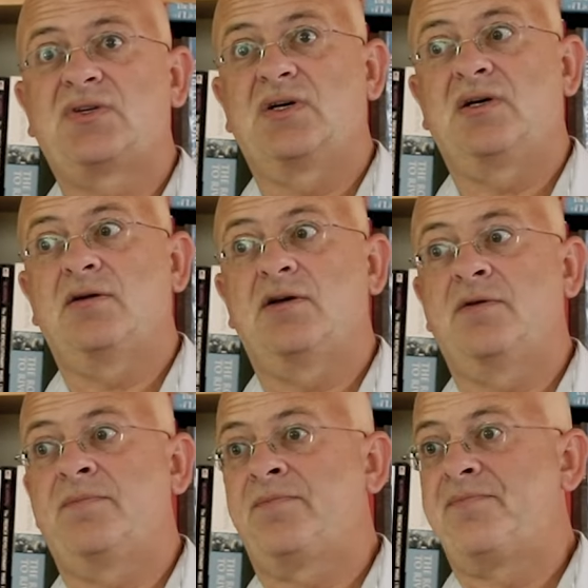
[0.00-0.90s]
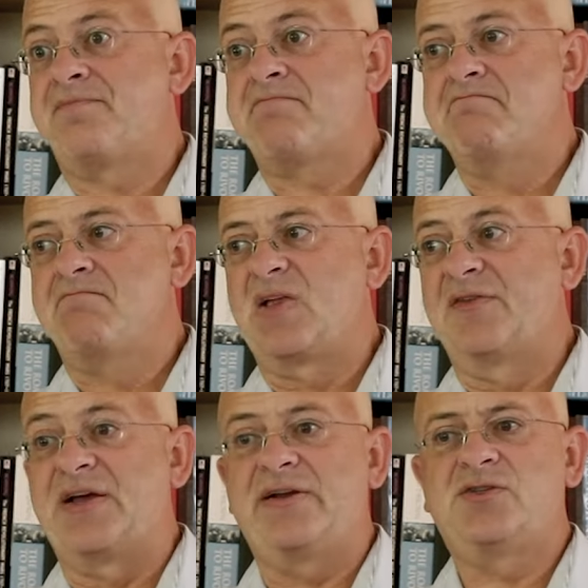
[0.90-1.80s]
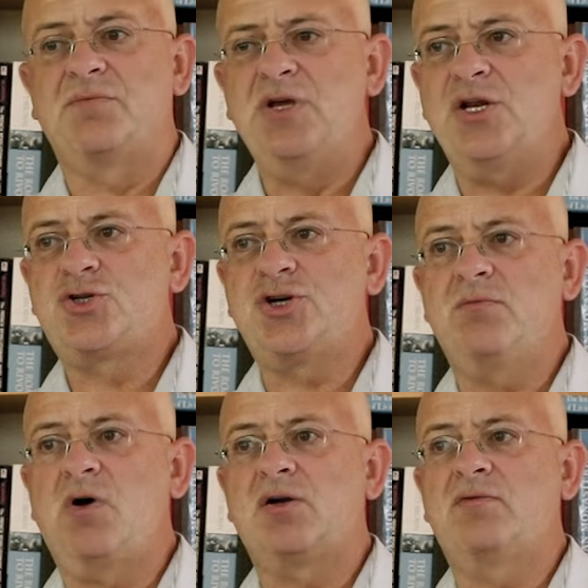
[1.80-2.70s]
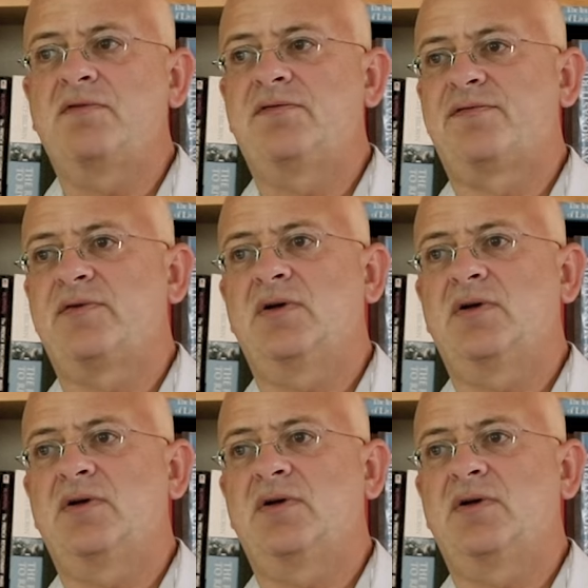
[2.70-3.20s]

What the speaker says: There is a miniature model of